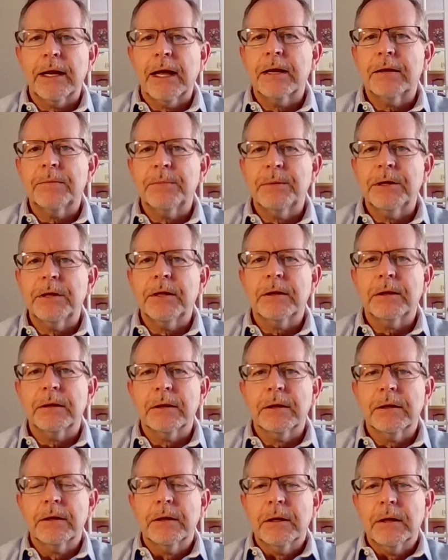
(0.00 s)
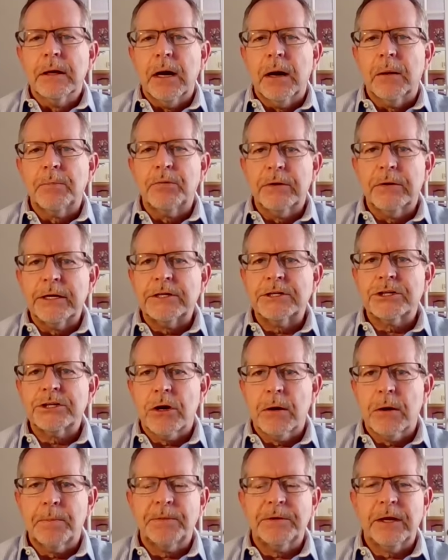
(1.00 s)
that had been a pretty
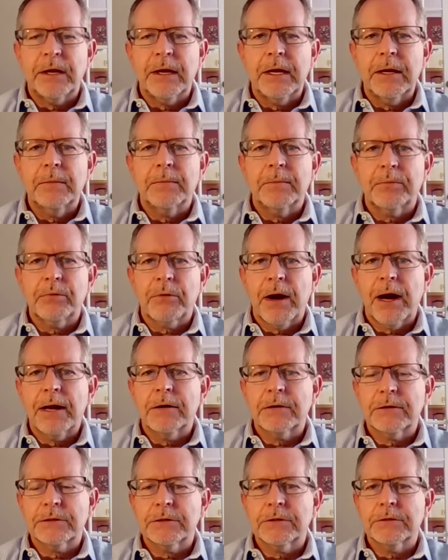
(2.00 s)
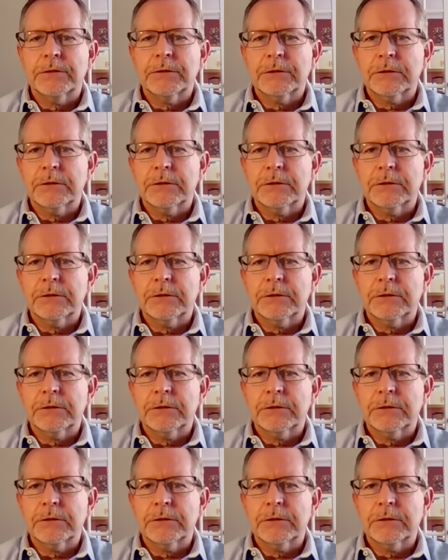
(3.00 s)
sharp team prior to,